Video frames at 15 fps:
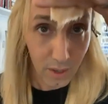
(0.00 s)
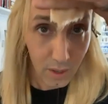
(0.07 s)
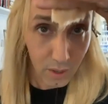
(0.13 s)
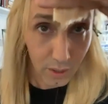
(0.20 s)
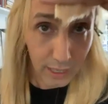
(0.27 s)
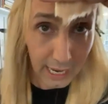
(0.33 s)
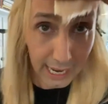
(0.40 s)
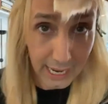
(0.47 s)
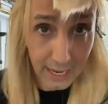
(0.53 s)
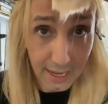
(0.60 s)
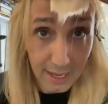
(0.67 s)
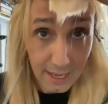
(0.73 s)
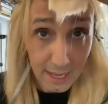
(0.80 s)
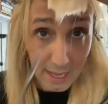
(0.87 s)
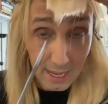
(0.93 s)
okay?
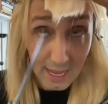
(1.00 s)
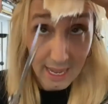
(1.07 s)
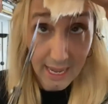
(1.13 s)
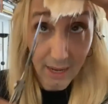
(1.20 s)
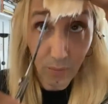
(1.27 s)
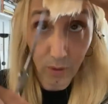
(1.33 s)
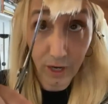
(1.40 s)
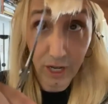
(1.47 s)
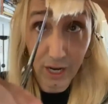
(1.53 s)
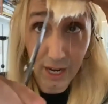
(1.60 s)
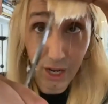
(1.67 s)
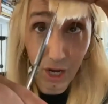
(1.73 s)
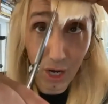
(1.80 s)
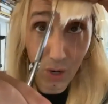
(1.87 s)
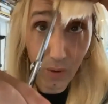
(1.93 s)
And we're gonna go